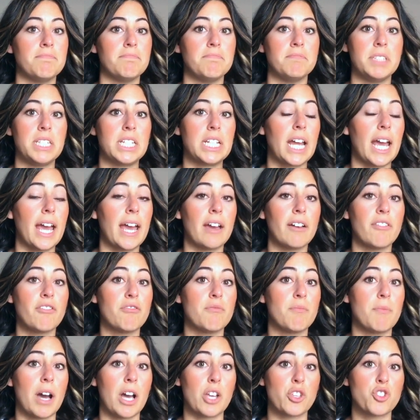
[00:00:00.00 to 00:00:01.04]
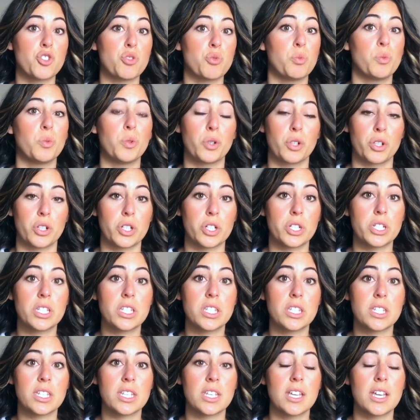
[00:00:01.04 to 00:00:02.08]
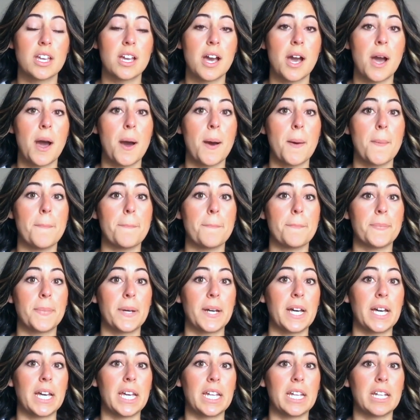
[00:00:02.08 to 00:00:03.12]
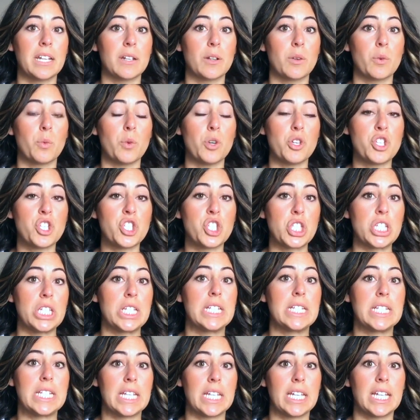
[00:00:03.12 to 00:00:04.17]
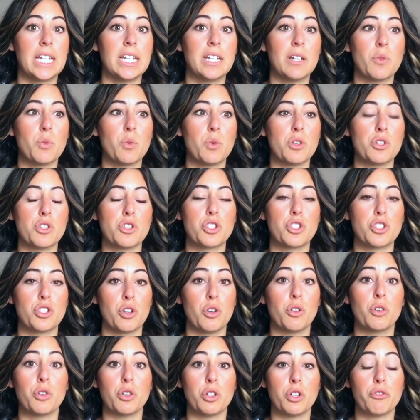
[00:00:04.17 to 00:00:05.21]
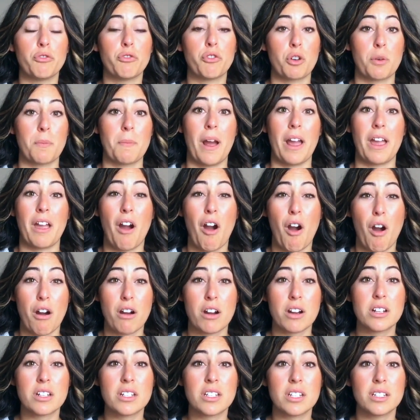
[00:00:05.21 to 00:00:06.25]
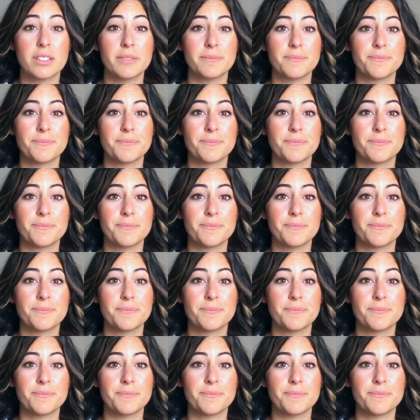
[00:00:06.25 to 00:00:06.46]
didn't have much words, but what she did was so good for my heart.